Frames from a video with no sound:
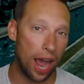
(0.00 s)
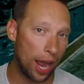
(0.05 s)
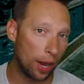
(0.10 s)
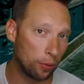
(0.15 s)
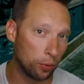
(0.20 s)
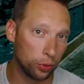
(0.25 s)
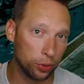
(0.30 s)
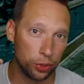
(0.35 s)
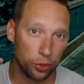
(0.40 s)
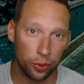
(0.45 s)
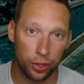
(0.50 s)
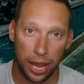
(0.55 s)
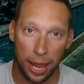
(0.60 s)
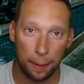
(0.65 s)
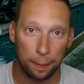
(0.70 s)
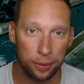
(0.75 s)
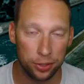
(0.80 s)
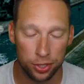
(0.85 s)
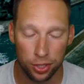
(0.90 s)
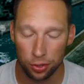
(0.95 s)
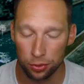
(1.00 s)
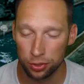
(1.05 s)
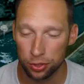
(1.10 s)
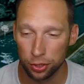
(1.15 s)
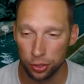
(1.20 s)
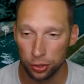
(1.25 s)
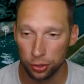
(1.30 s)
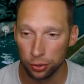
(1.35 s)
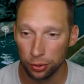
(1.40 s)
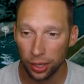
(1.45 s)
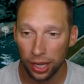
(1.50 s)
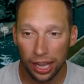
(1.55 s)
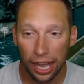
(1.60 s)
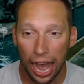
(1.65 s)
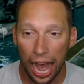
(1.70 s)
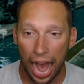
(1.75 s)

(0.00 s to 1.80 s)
I will do an episode two.